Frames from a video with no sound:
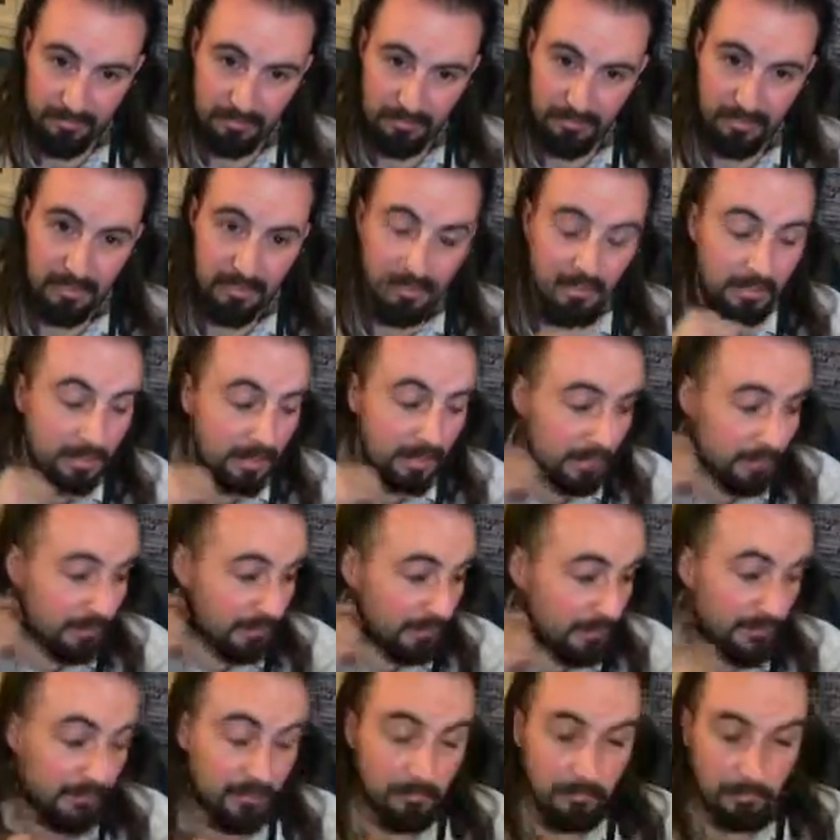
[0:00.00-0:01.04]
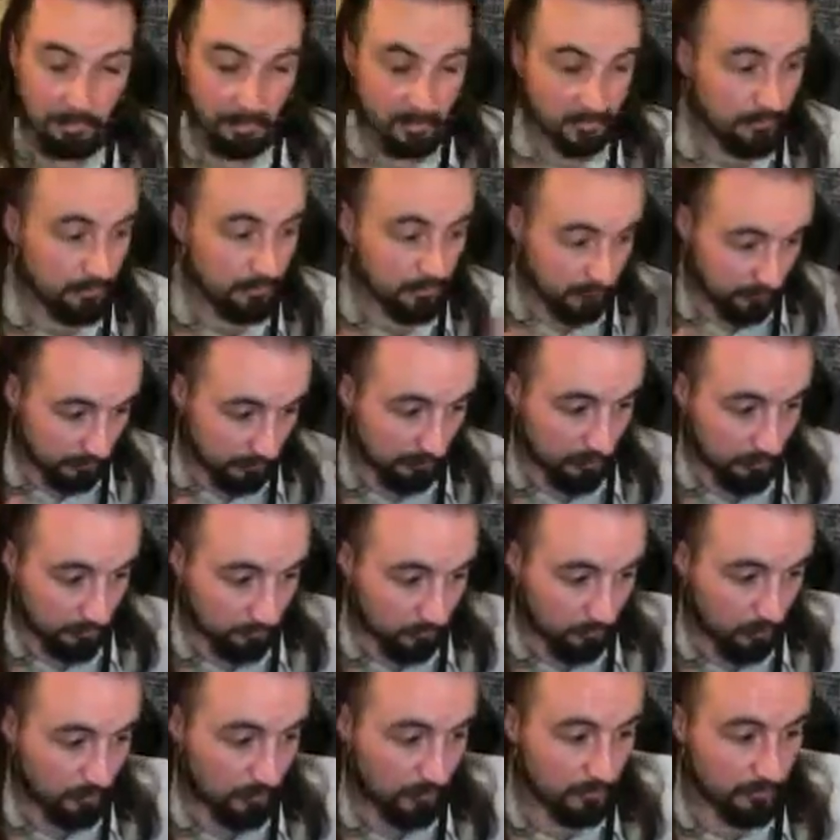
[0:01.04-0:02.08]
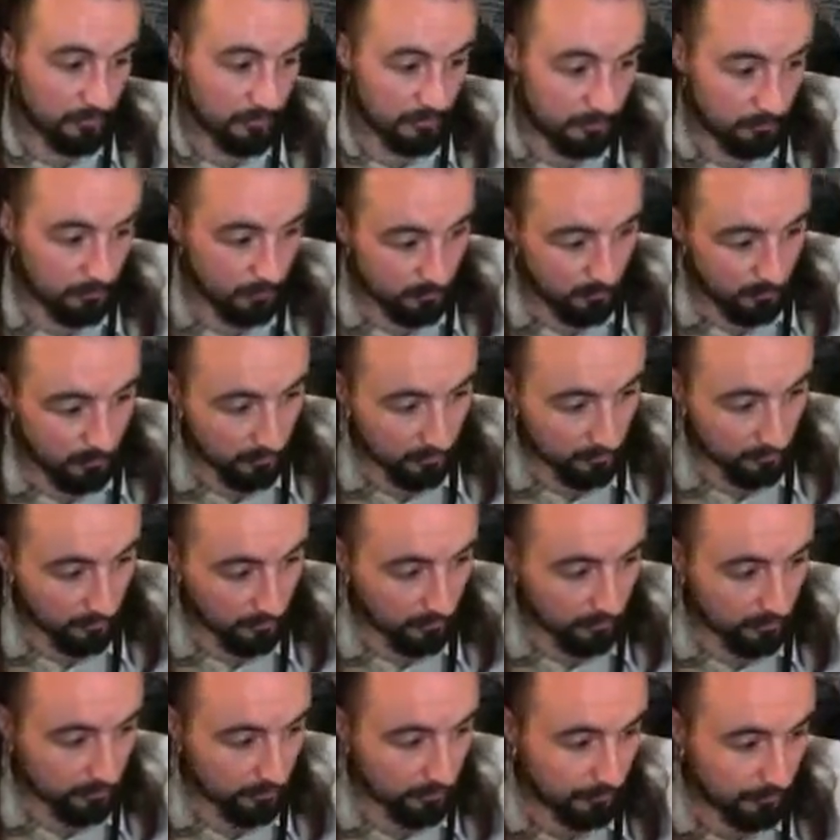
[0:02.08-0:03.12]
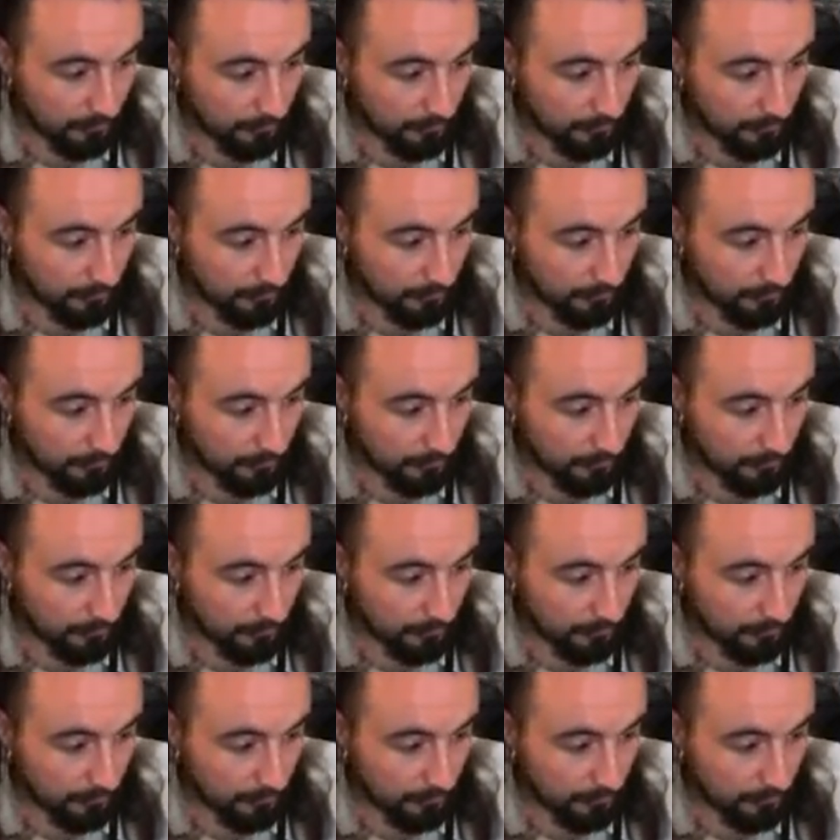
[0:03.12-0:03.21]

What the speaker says: And in some cases, as we're about to see with the gutter runners,